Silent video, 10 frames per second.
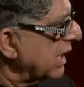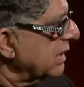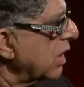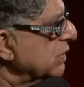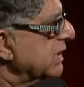
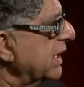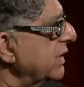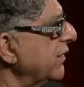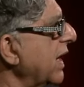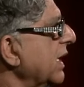and
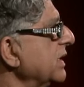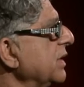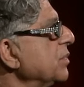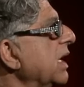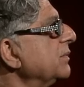outside of
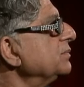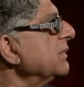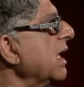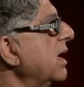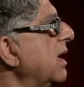academia.
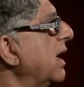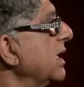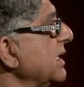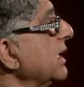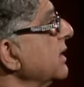
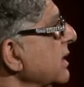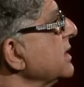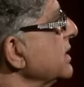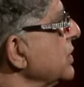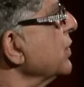I think
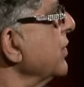it is to